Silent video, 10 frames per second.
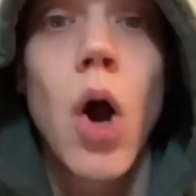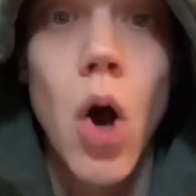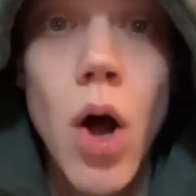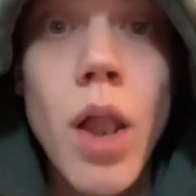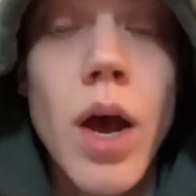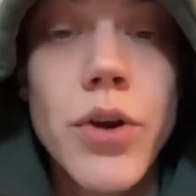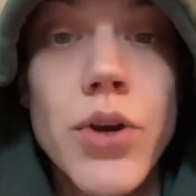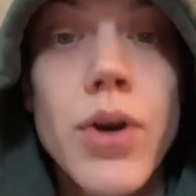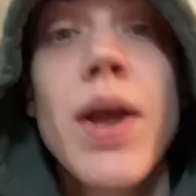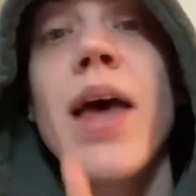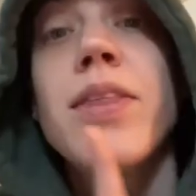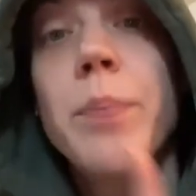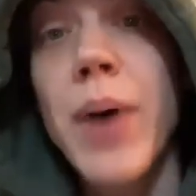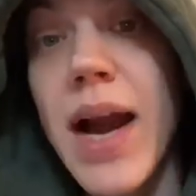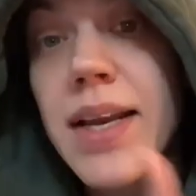all under the
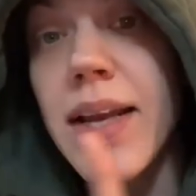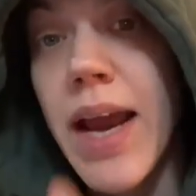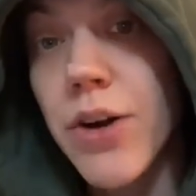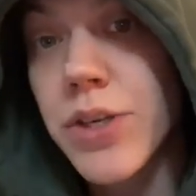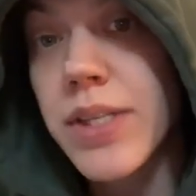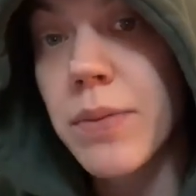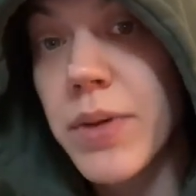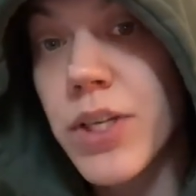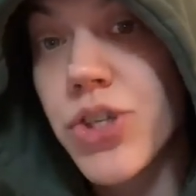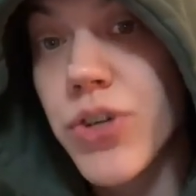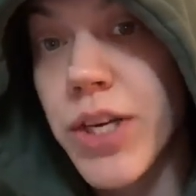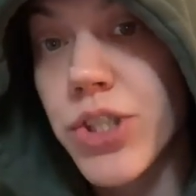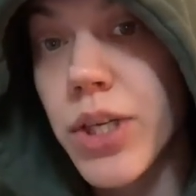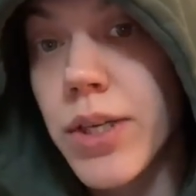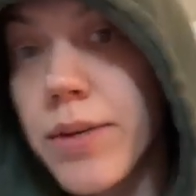Biden-Harris
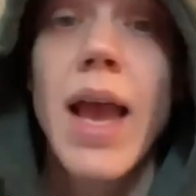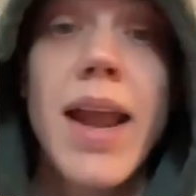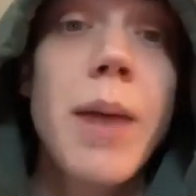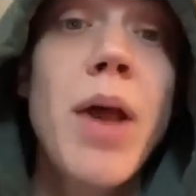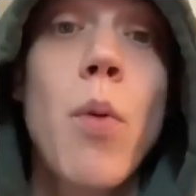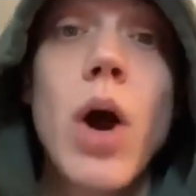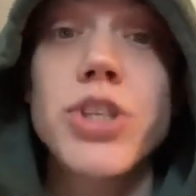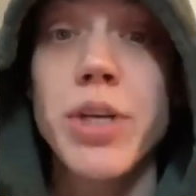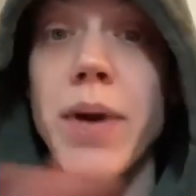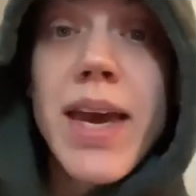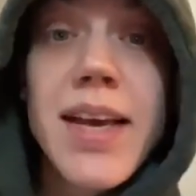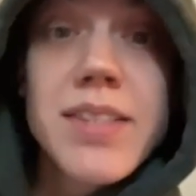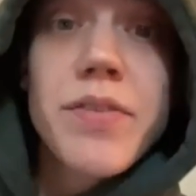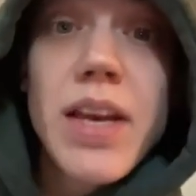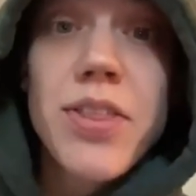administration. And I'm not washing my hands
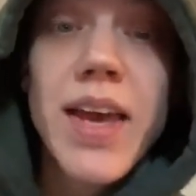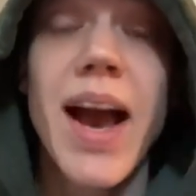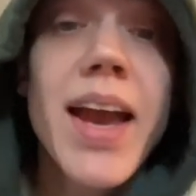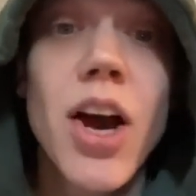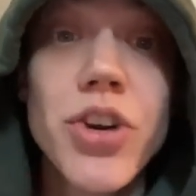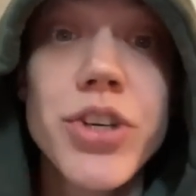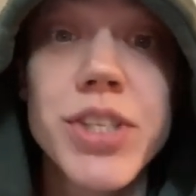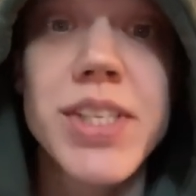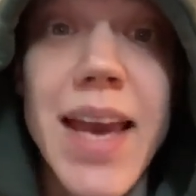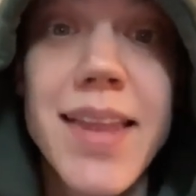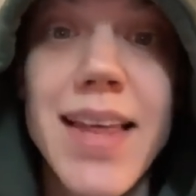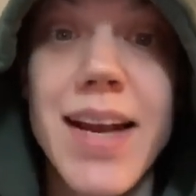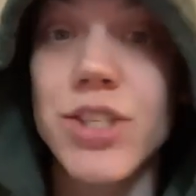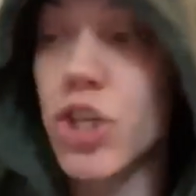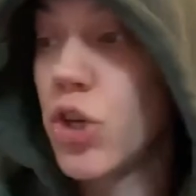of anything. I understand that
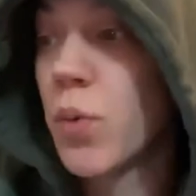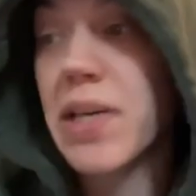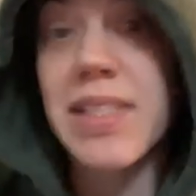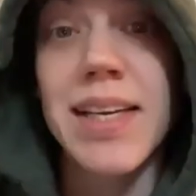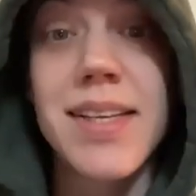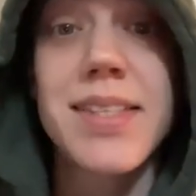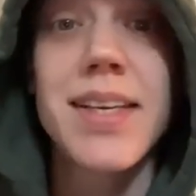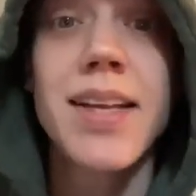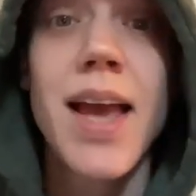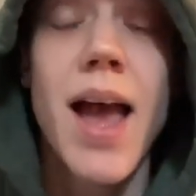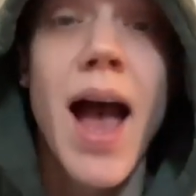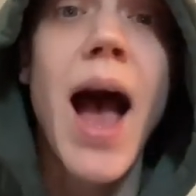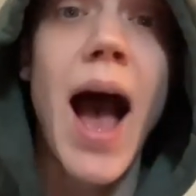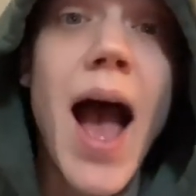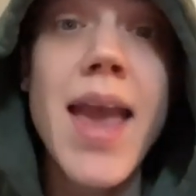as a US citizen,
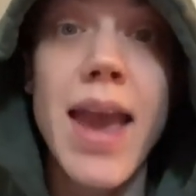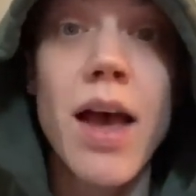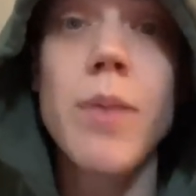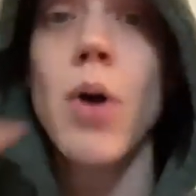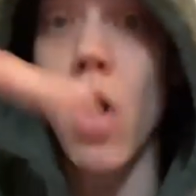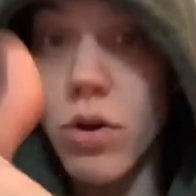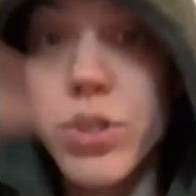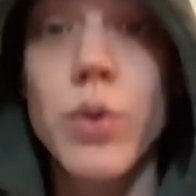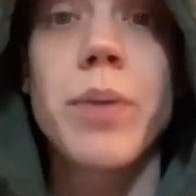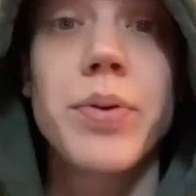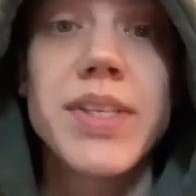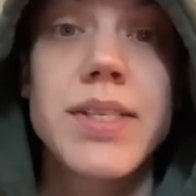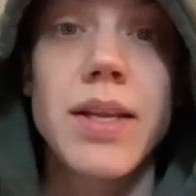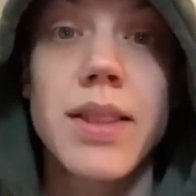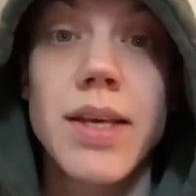I am also
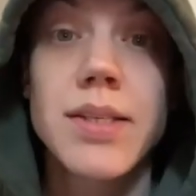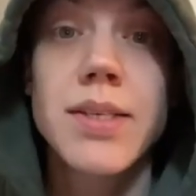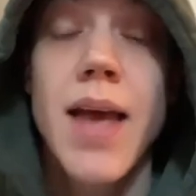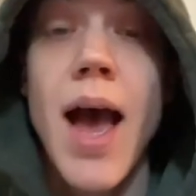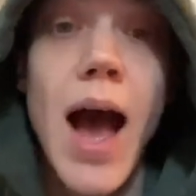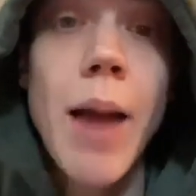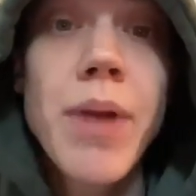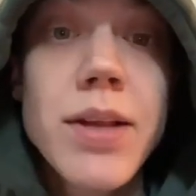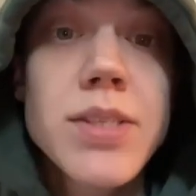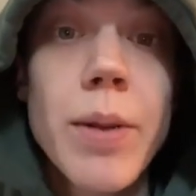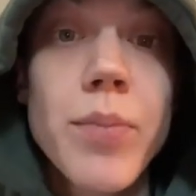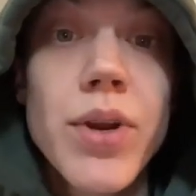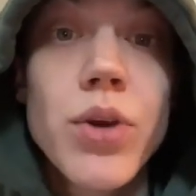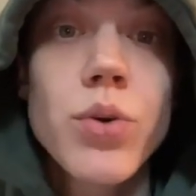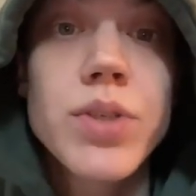complicit in this. I'm not
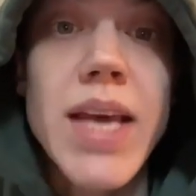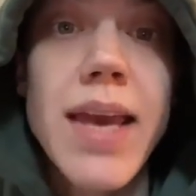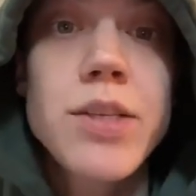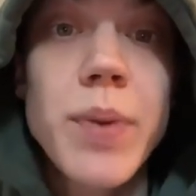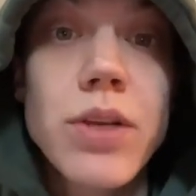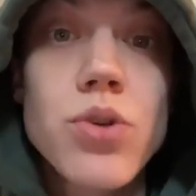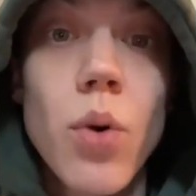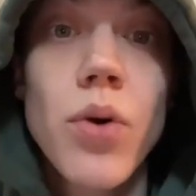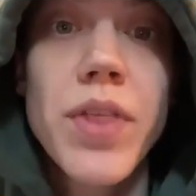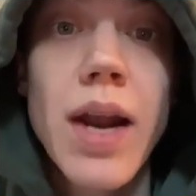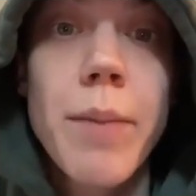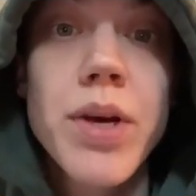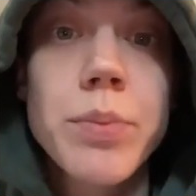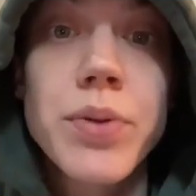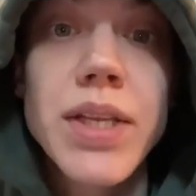somebody who takes being told that I'm
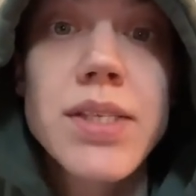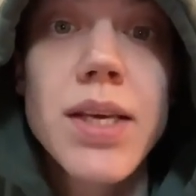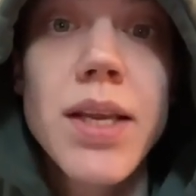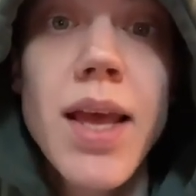complicit